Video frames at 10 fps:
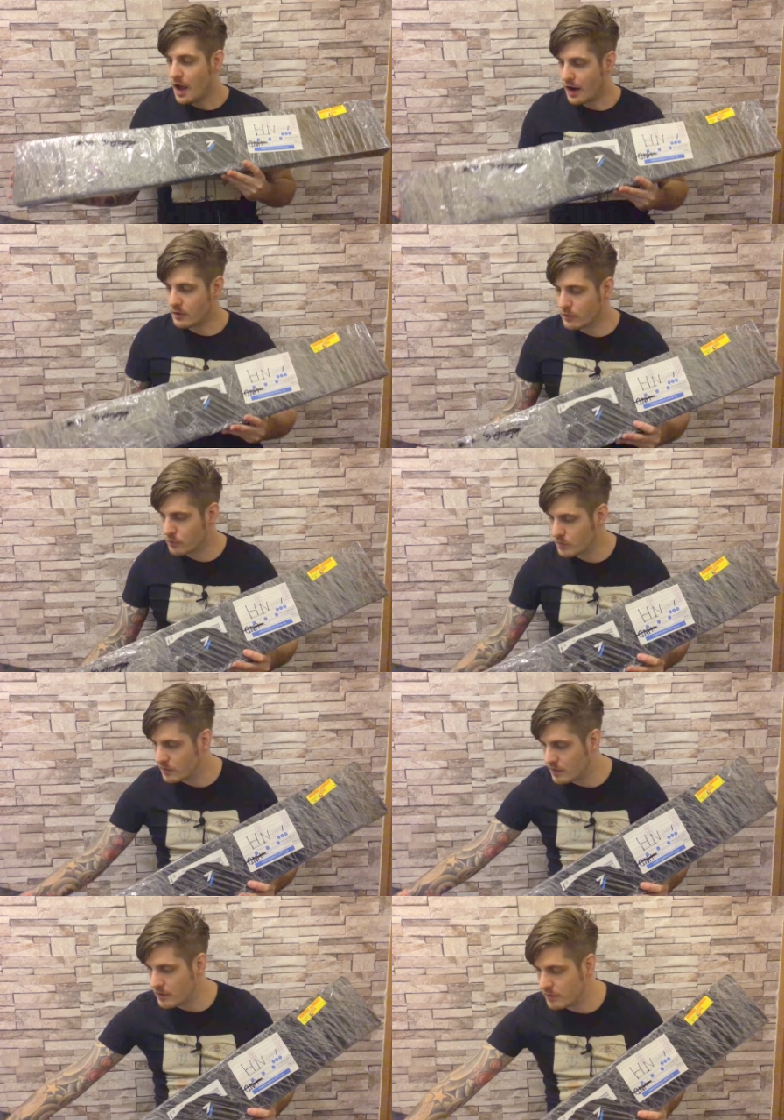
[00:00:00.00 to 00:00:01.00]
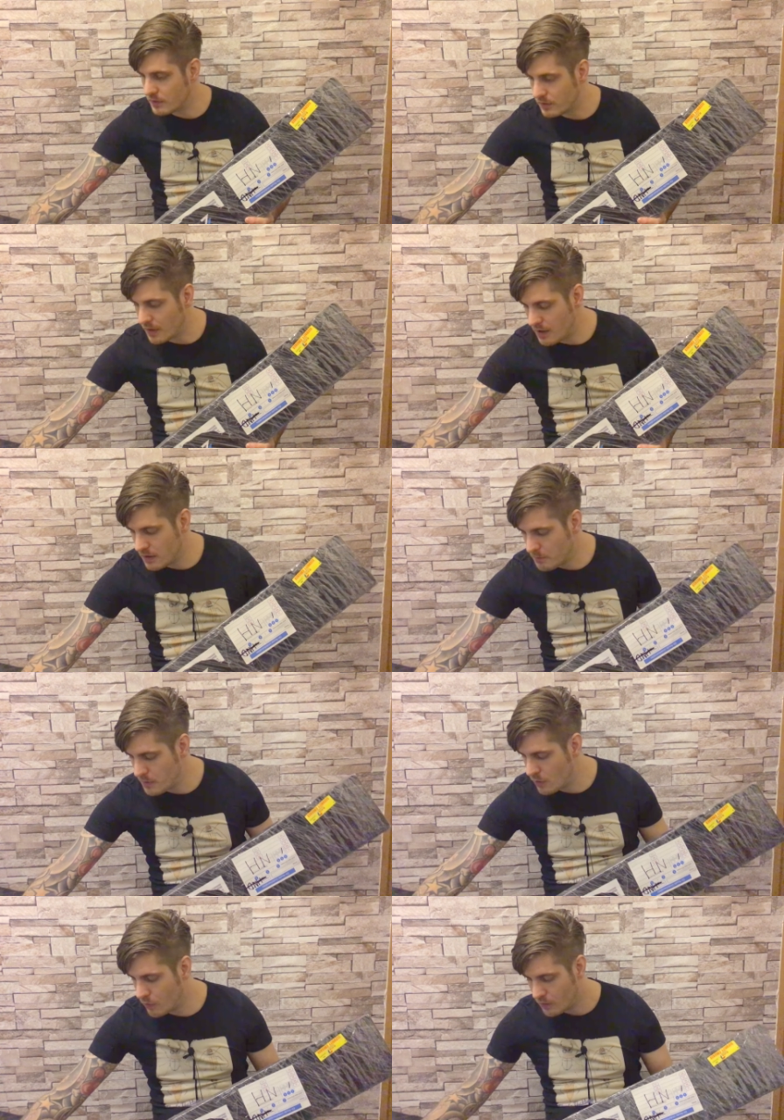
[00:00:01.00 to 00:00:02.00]
I just received this in the
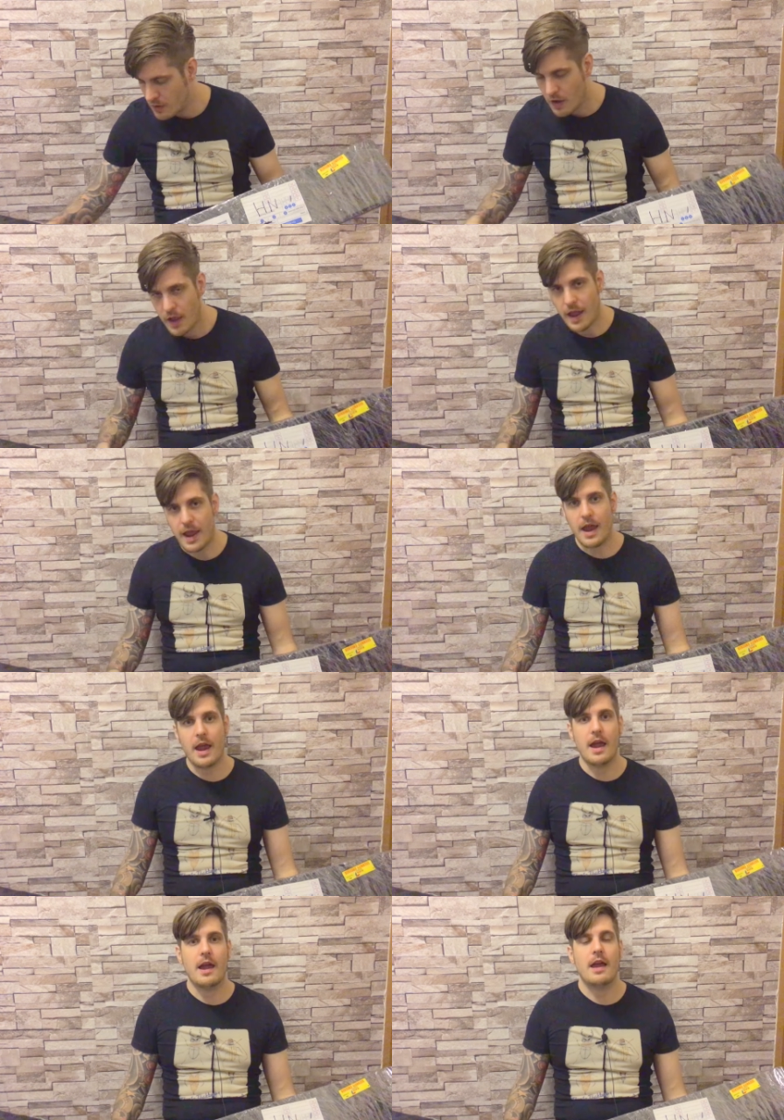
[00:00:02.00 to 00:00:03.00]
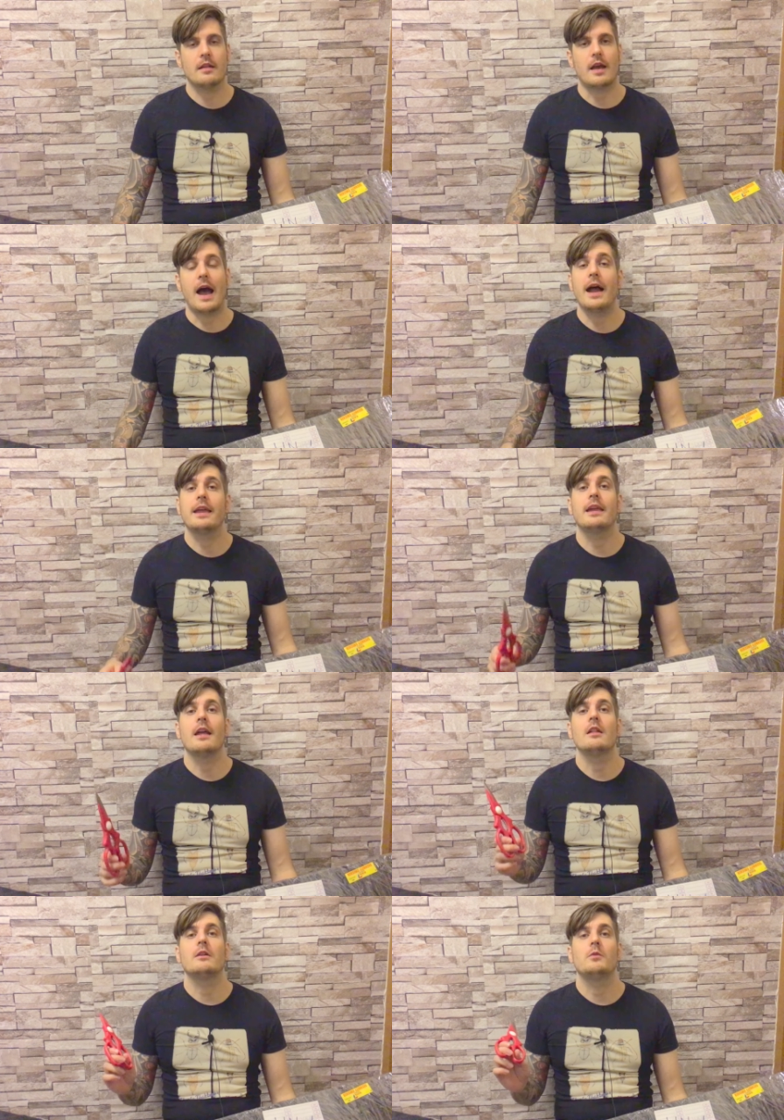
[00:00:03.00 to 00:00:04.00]
mail and I
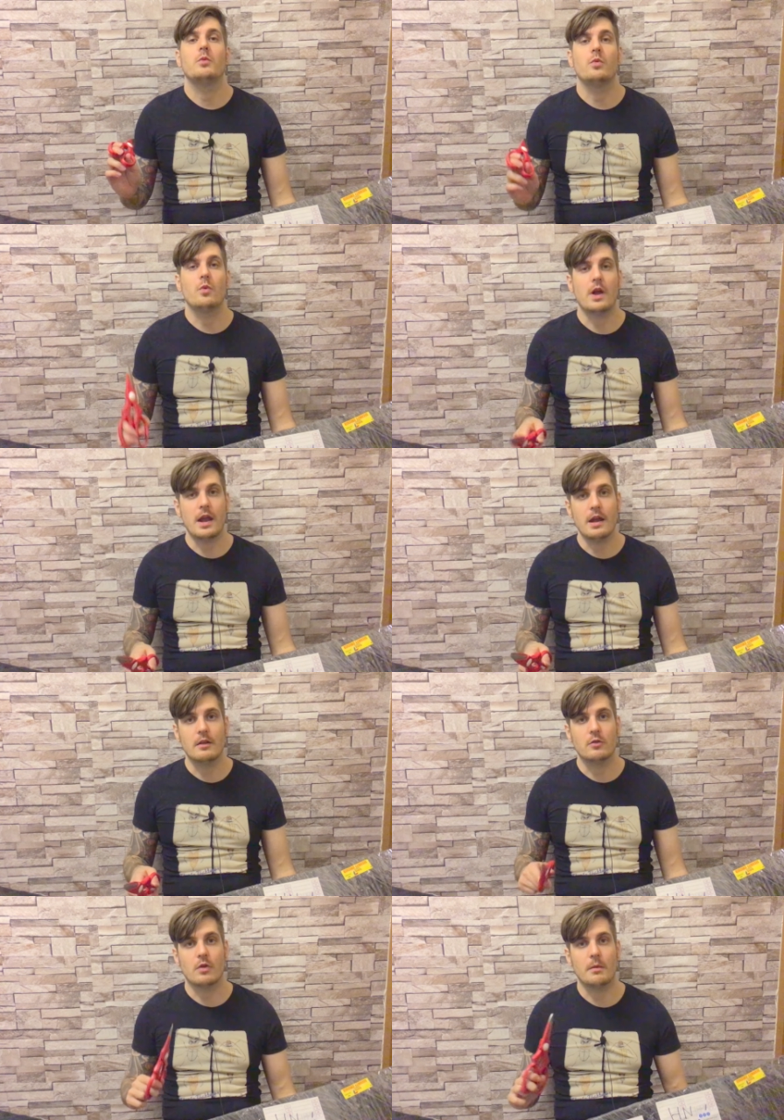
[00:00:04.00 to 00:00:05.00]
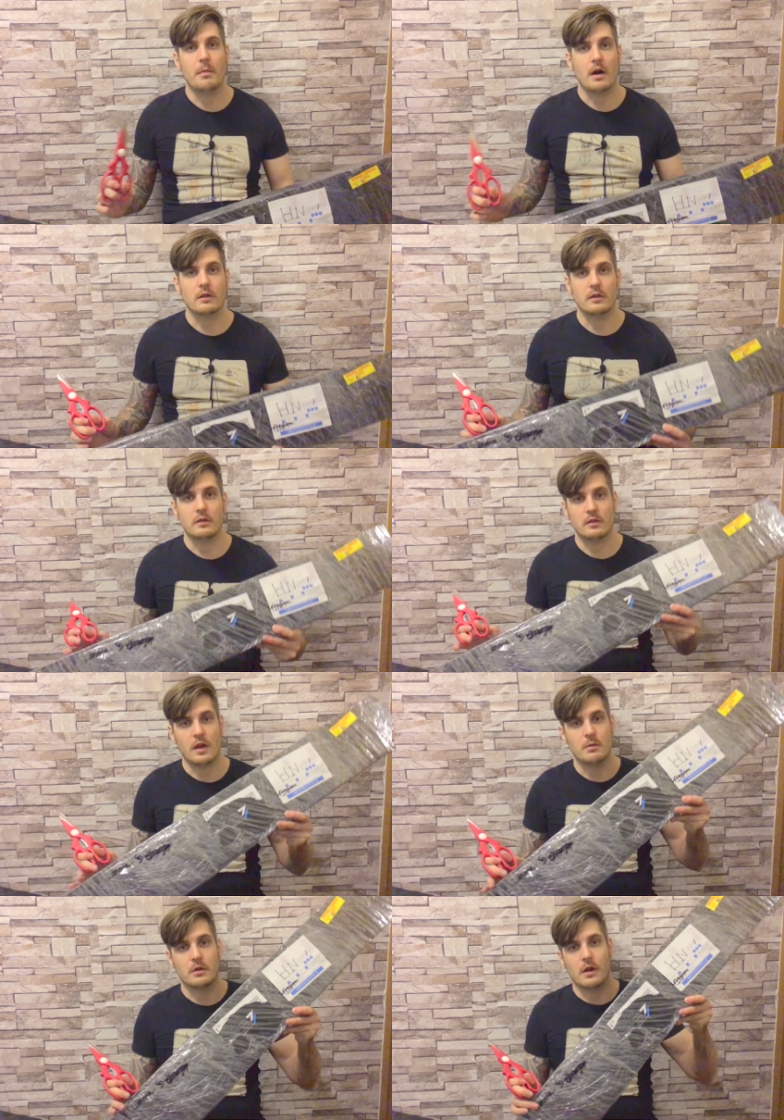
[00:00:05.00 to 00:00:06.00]
cannot wait to unbox this
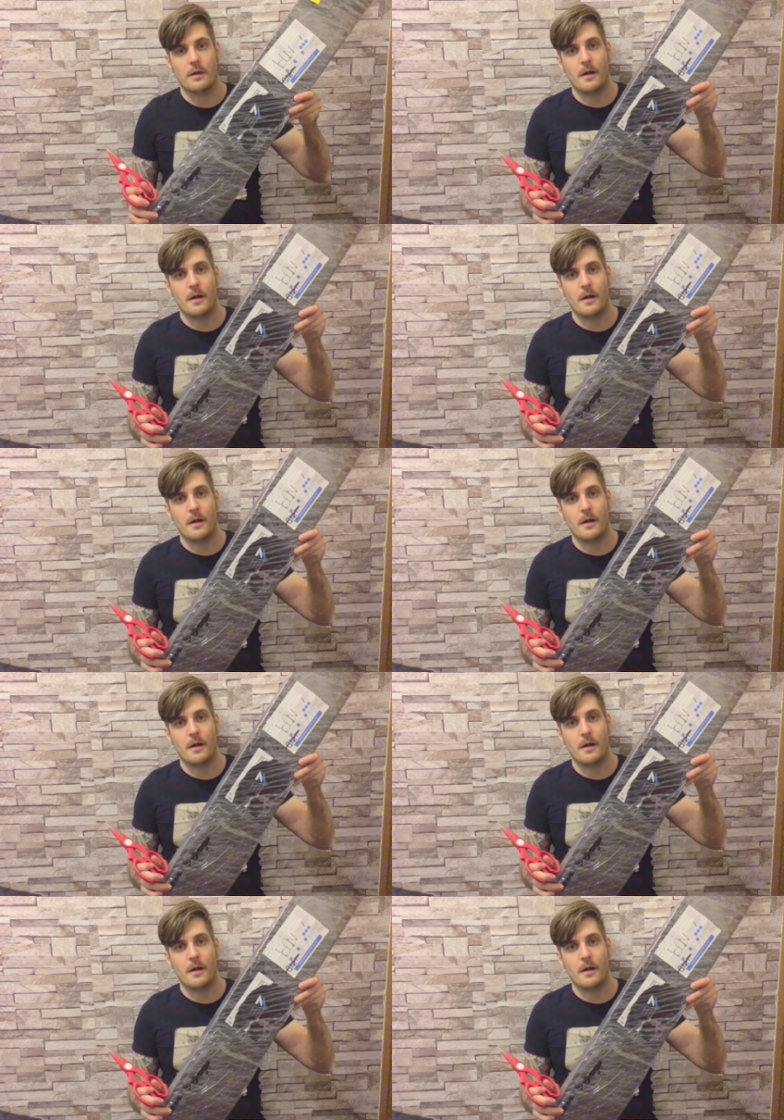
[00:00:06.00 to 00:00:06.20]
saber.